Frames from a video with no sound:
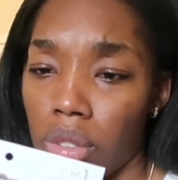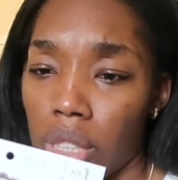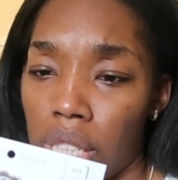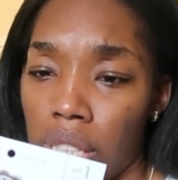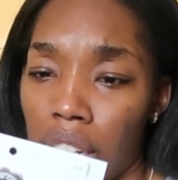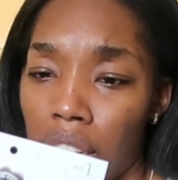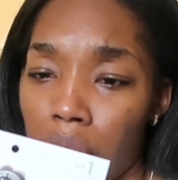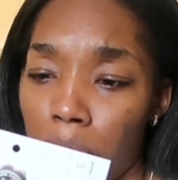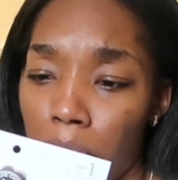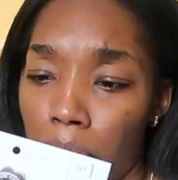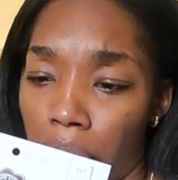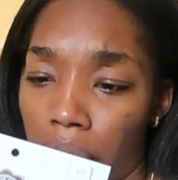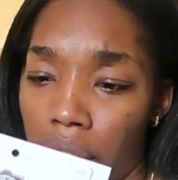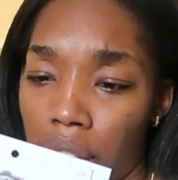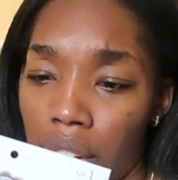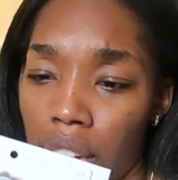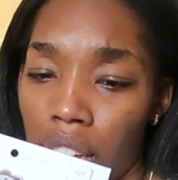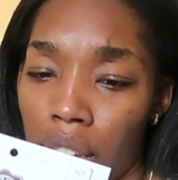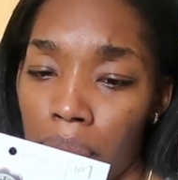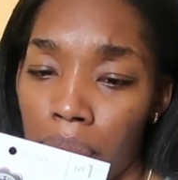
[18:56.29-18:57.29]
Is that the
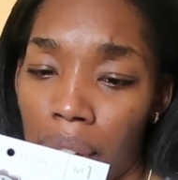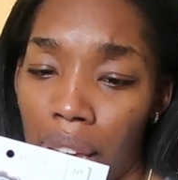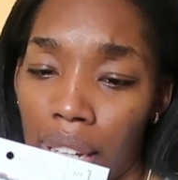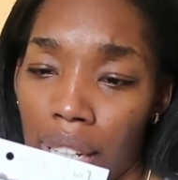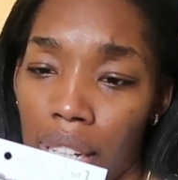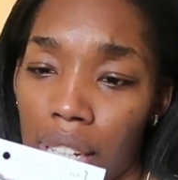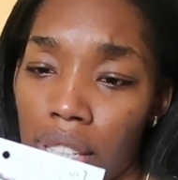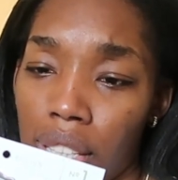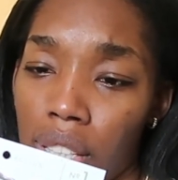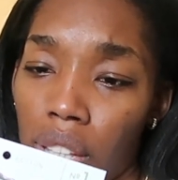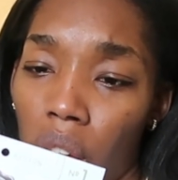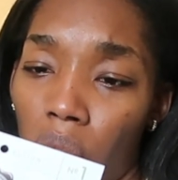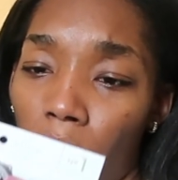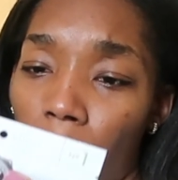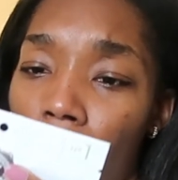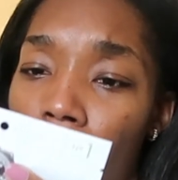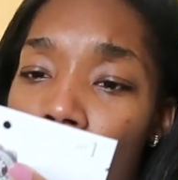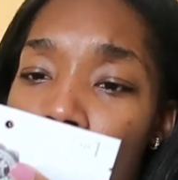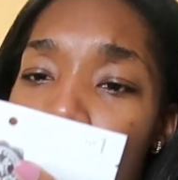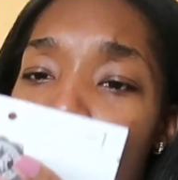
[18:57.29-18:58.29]
brand name? I guess
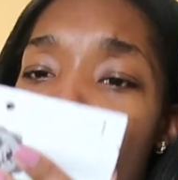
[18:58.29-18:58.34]
so.